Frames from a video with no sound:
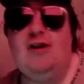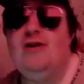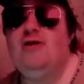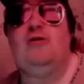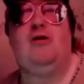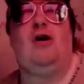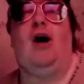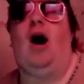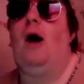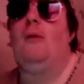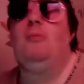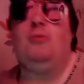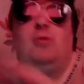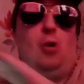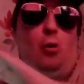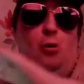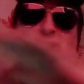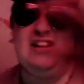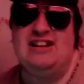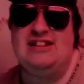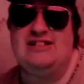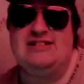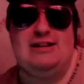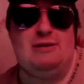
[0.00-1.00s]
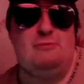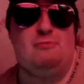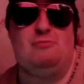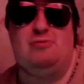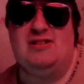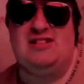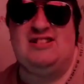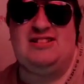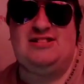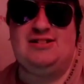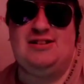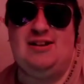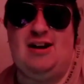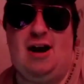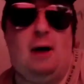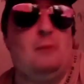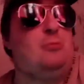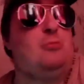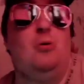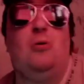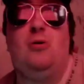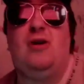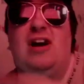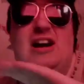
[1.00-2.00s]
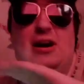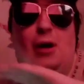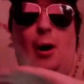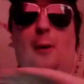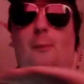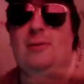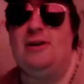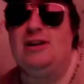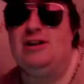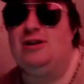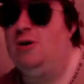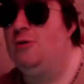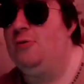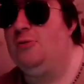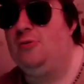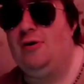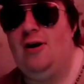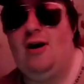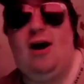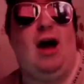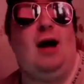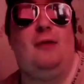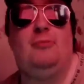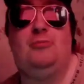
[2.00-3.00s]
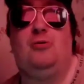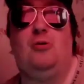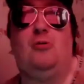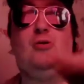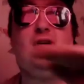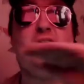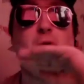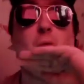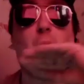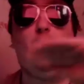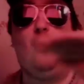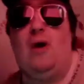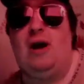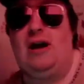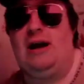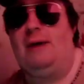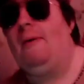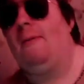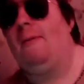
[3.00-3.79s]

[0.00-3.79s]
Look, I'm talking gibberish. I'm talking gobbledygook. I'm talking weird out